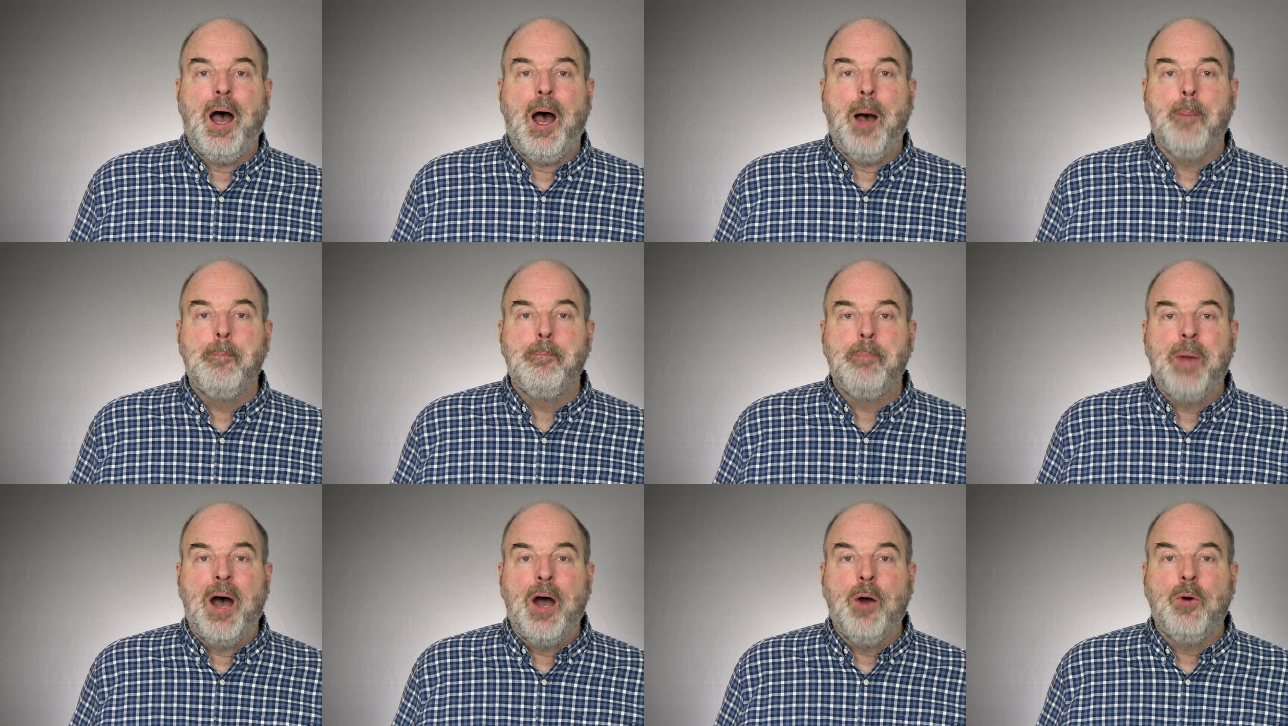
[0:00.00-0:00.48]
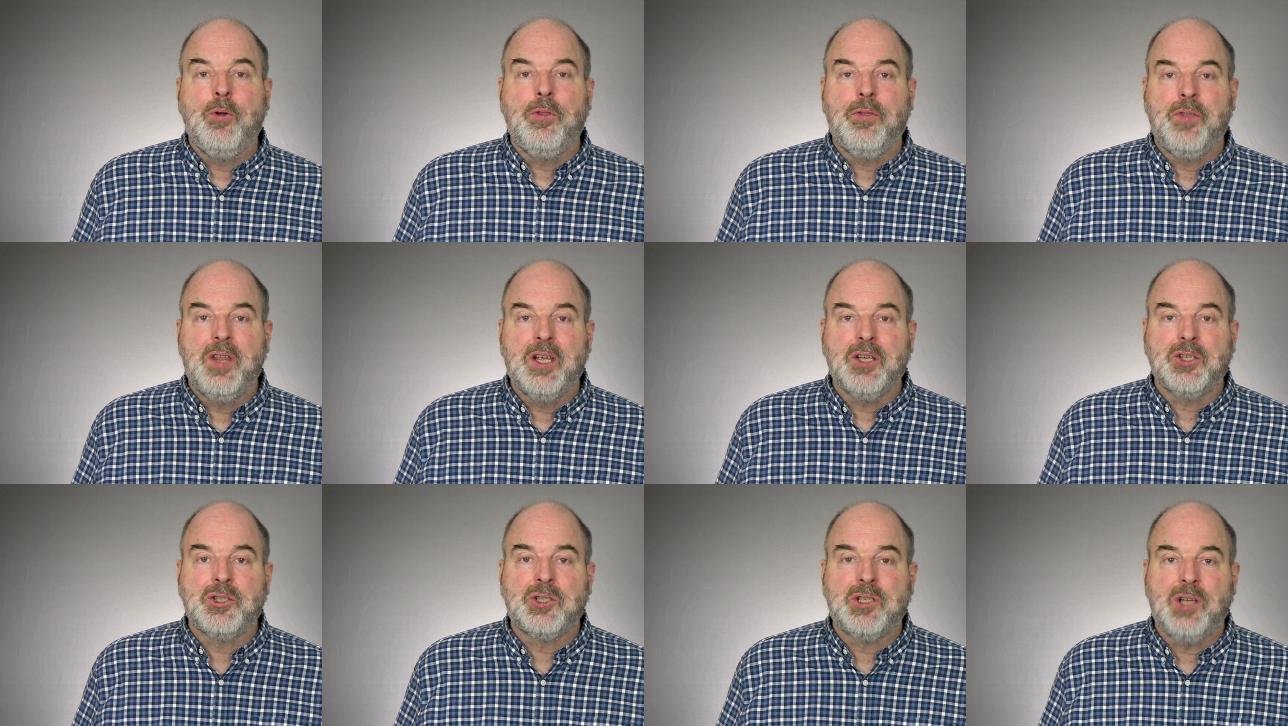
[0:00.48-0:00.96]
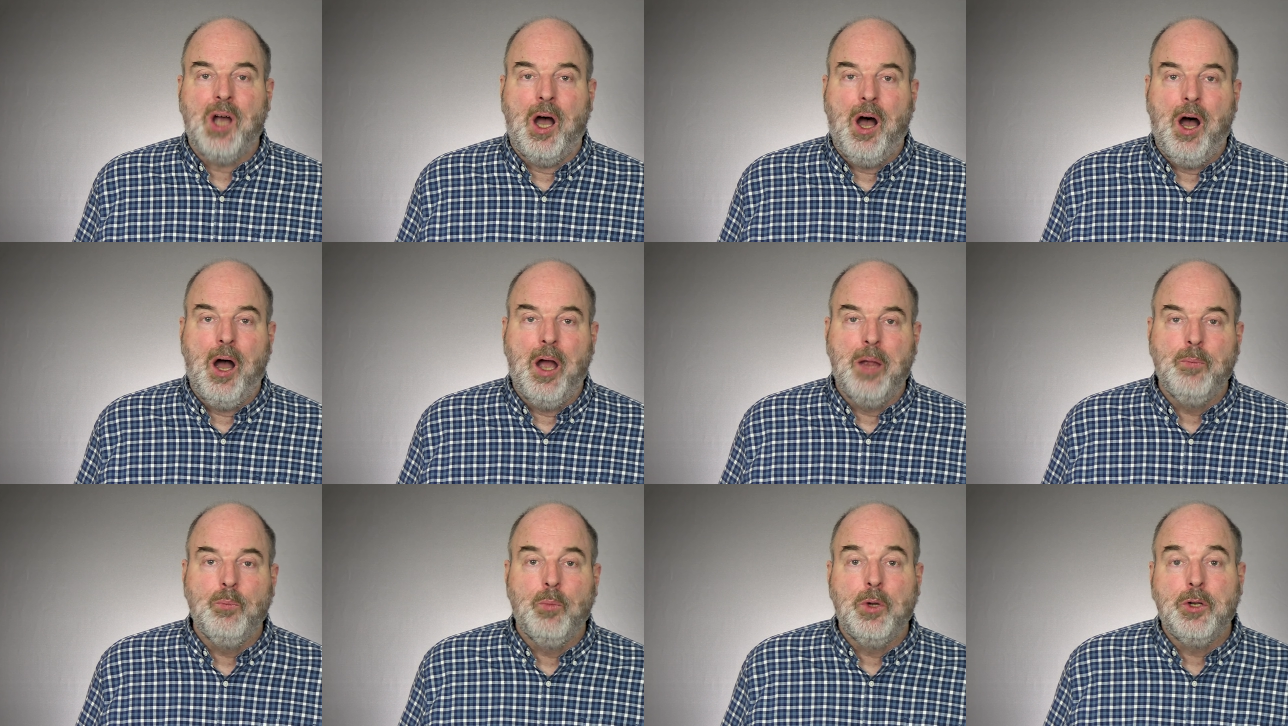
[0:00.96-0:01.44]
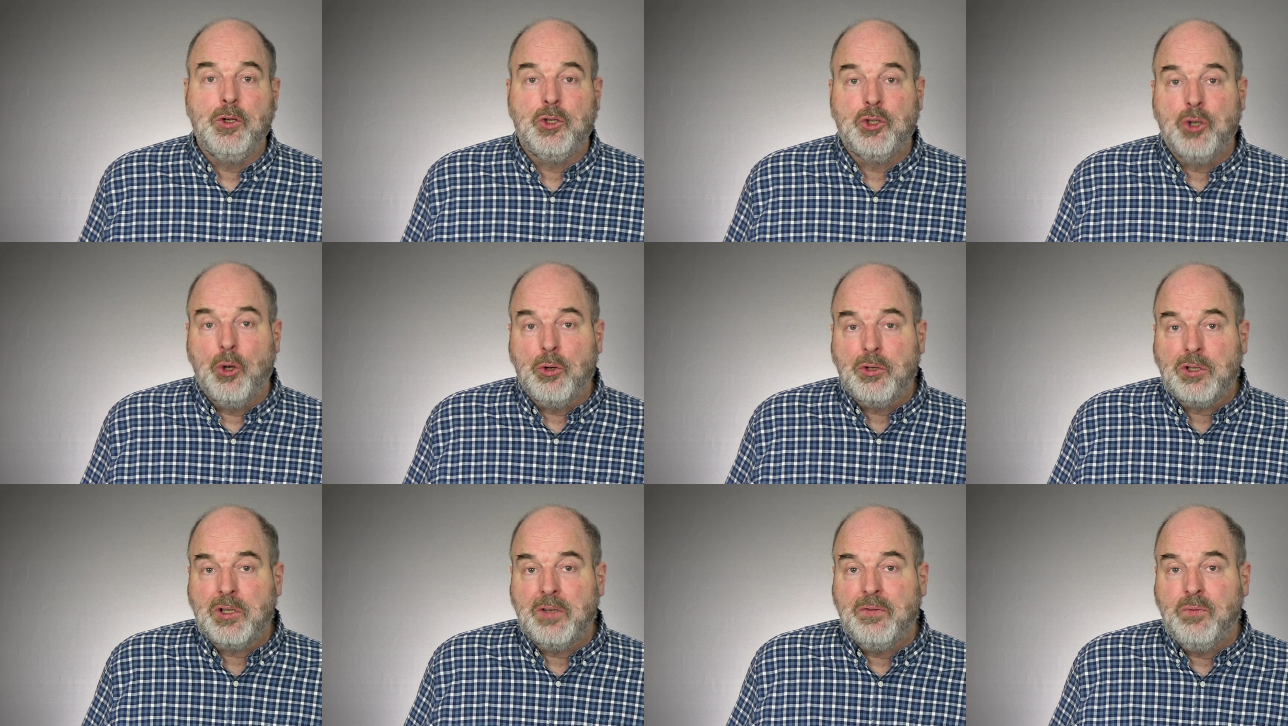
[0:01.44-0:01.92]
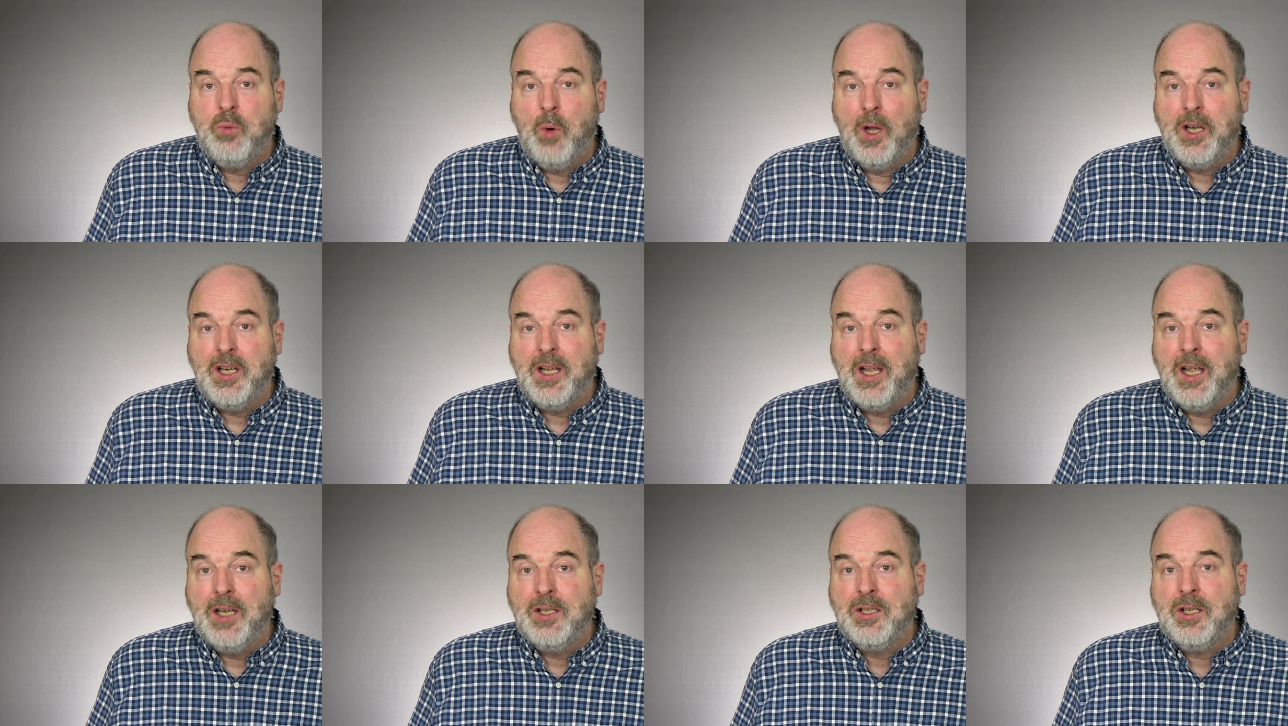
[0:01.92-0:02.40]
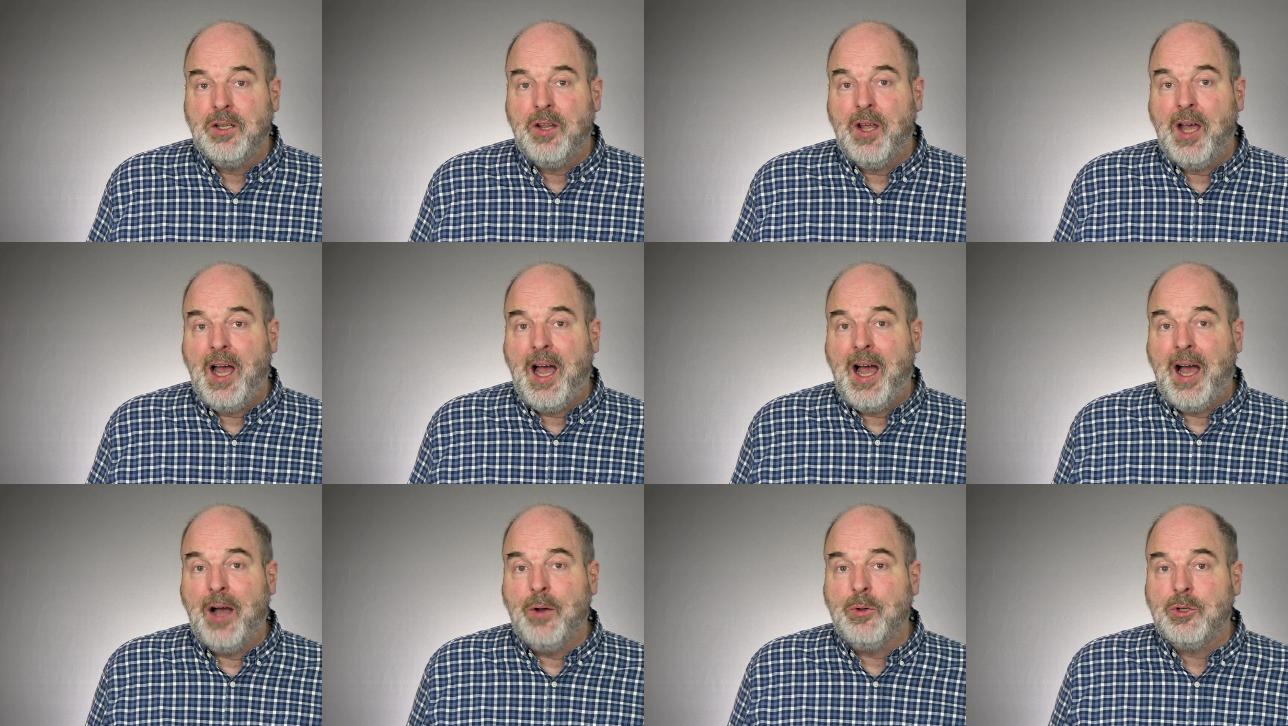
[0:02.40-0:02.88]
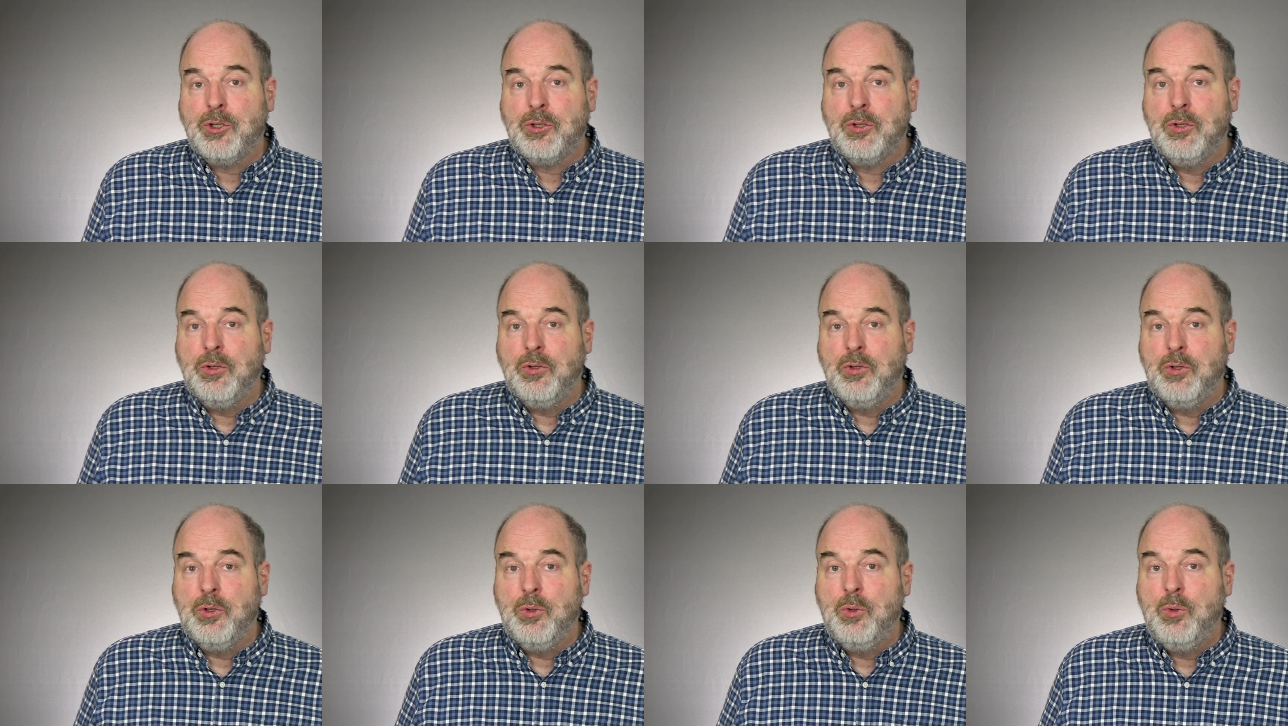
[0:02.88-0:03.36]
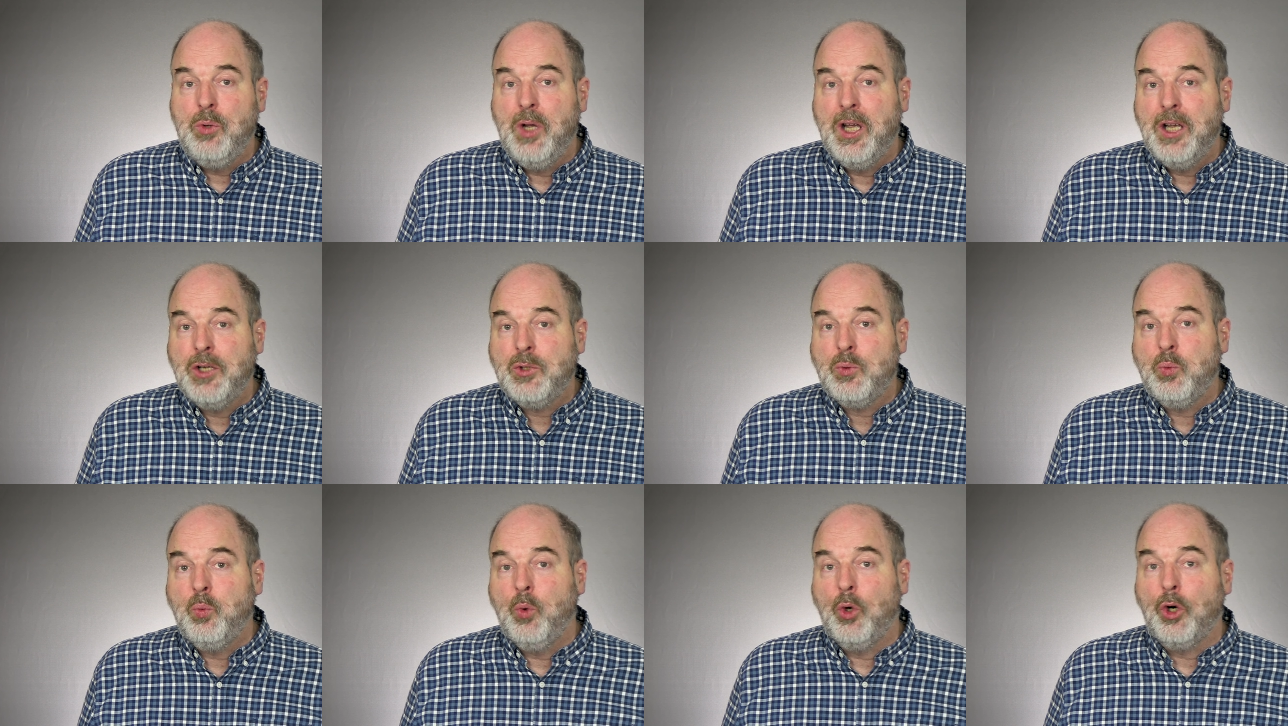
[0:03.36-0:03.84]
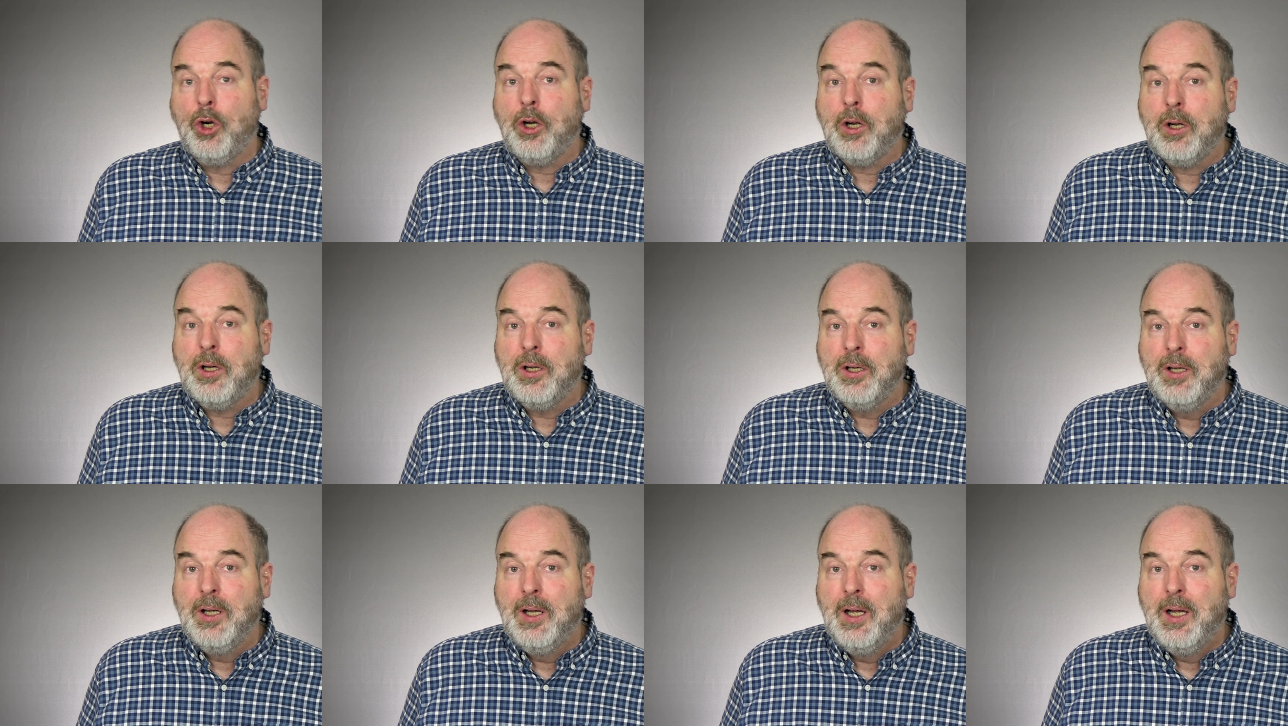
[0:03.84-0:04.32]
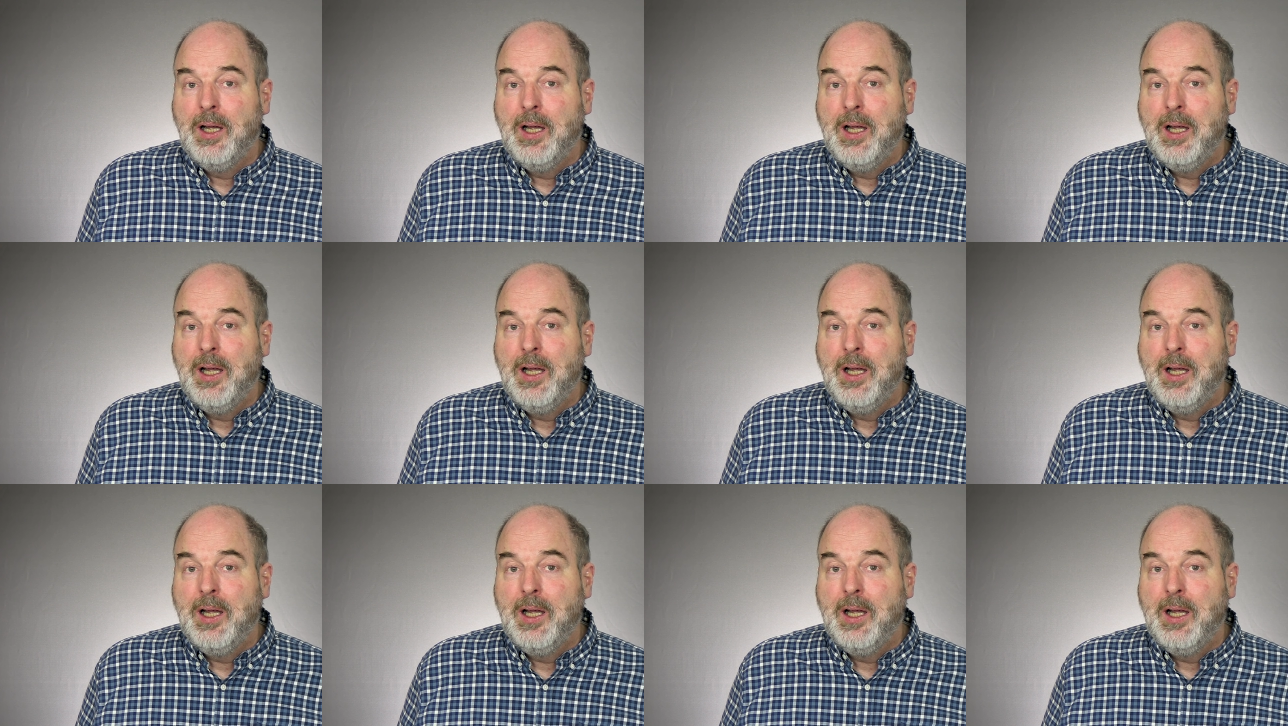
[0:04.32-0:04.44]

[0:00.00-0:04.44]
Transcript: about this time when Joseph went into the house to do his work